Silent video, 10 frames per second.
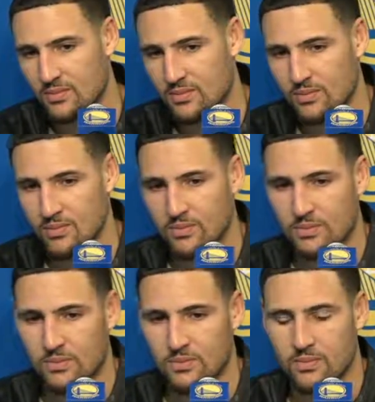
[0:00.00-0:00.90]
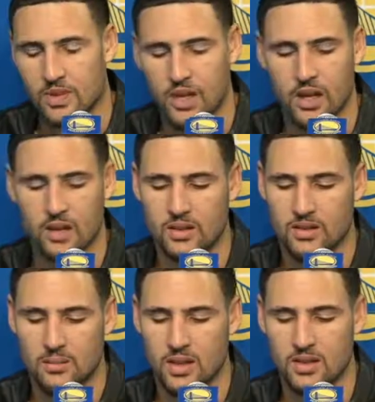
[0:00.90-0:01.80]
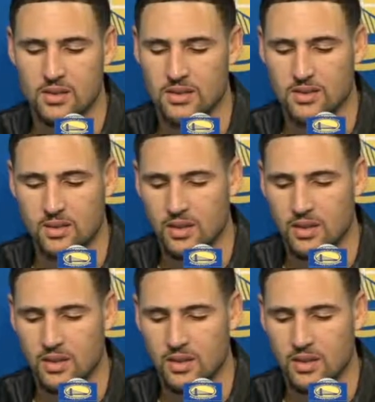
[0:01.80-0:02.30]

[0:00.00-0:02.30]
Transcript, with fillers: playing? Yeah, it's amazing.